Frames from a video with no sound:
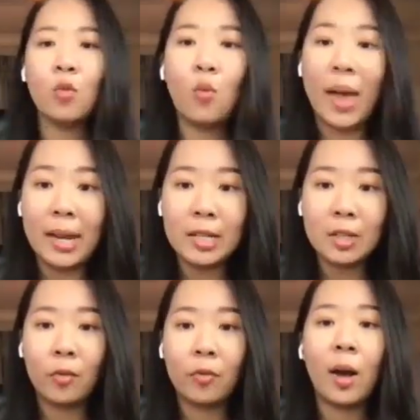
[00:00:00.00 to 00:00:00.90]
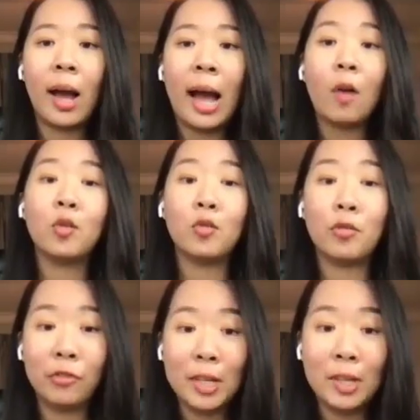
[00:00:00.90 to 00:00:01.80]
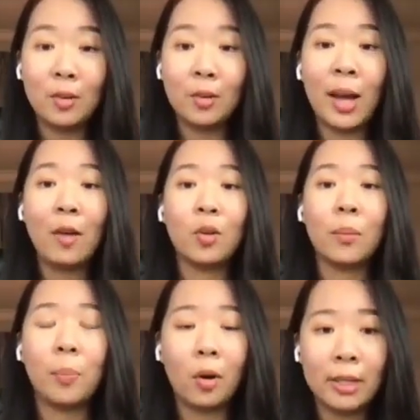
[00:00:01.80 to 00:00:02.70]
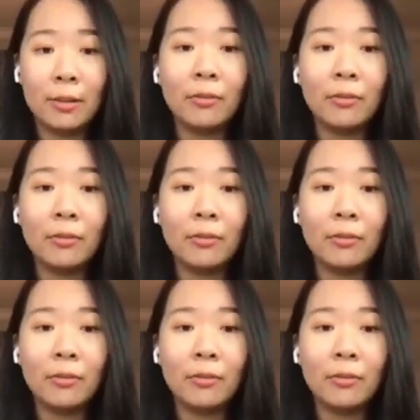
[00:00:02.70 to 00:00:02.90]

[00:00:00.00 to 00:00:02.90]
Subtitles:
awareness of how you feel, how your body